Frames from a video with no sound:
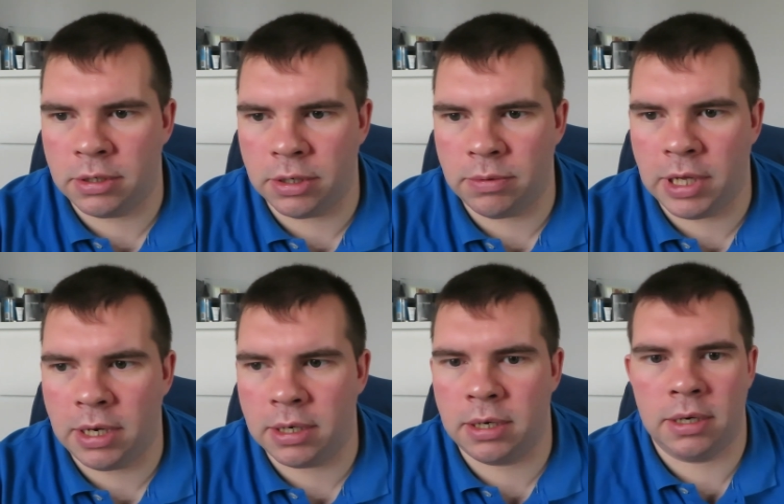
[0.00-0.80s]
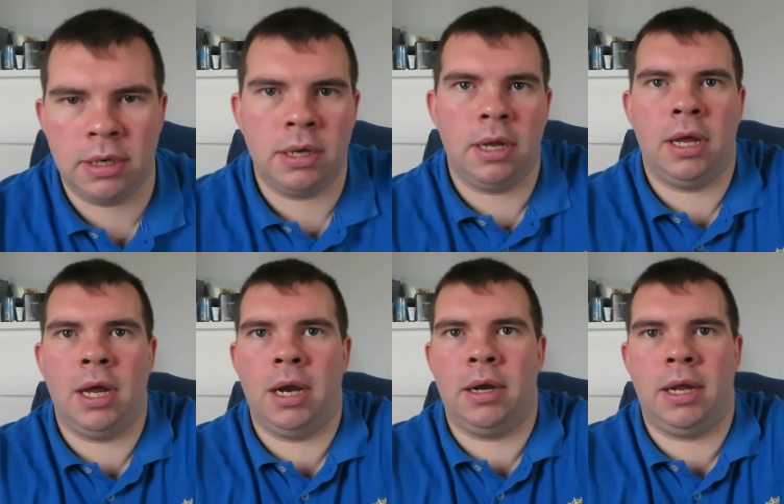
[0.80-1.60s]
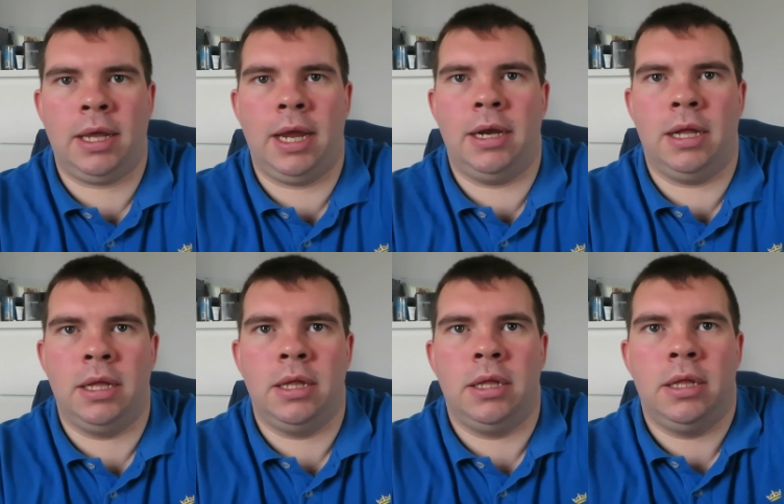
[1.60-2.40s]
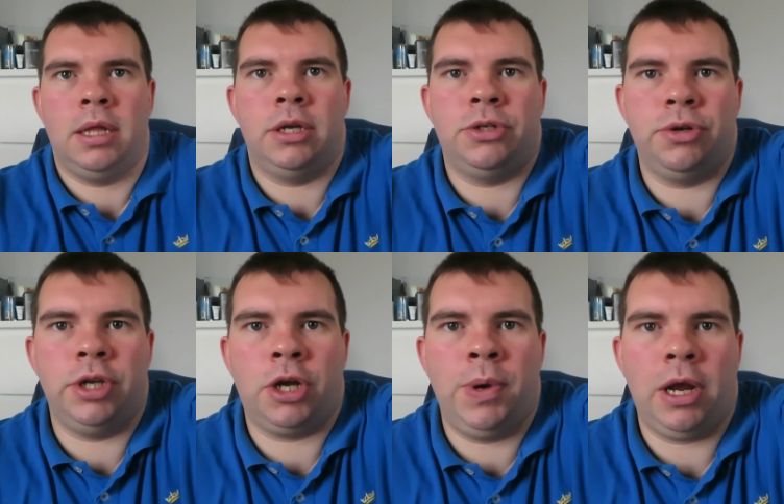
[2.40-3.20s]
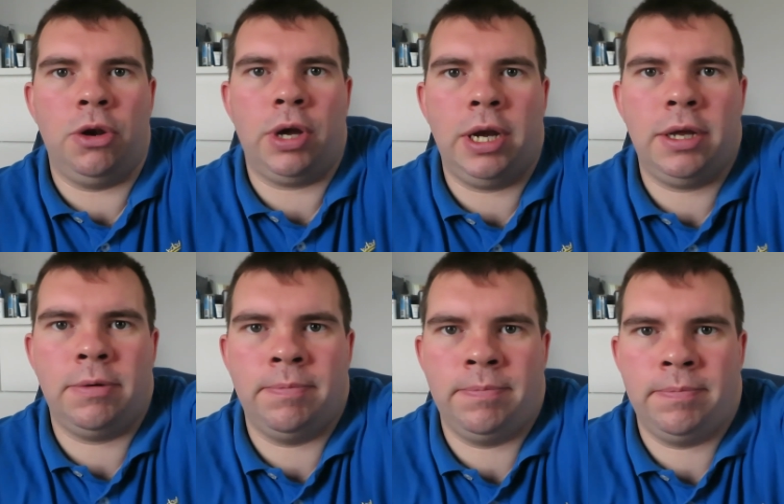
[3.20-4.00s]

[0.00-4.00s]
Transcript: do that, and again I'll show you a quick look at it.